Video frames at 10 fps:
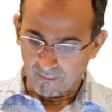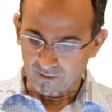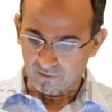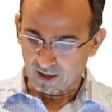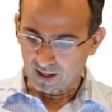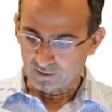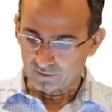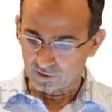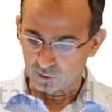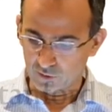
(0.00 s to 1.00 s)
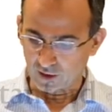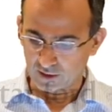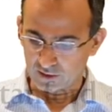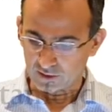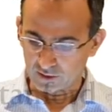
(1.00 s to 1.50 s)
if I have two
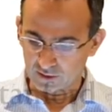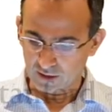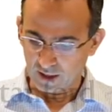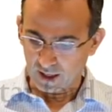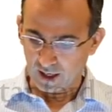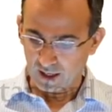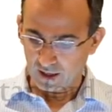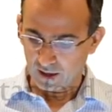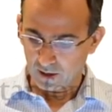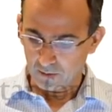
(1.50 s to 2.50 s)
vectors A,